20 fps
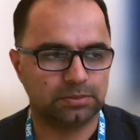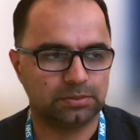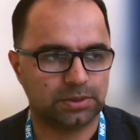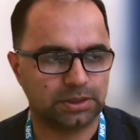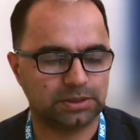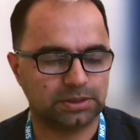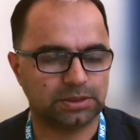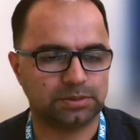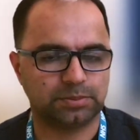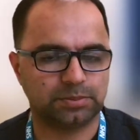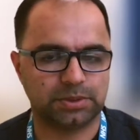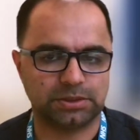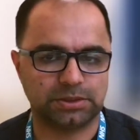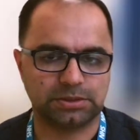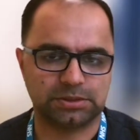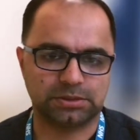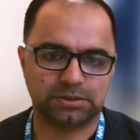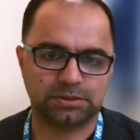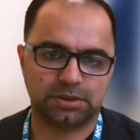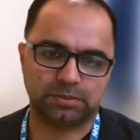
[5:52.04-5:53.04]
pregnant
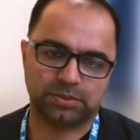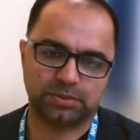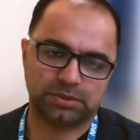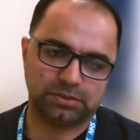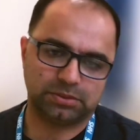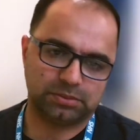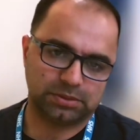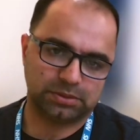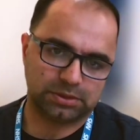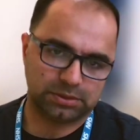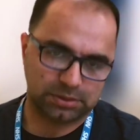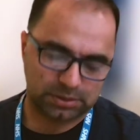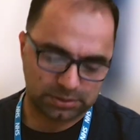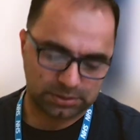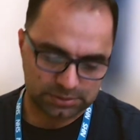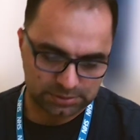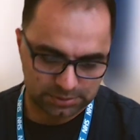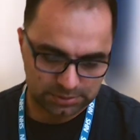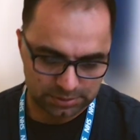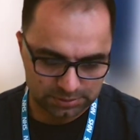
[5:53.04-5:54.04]
patient, epidural
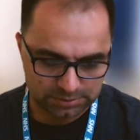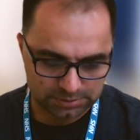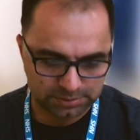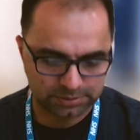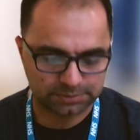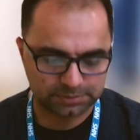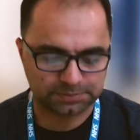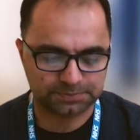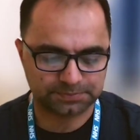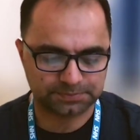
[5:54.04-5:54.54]
anesthesia.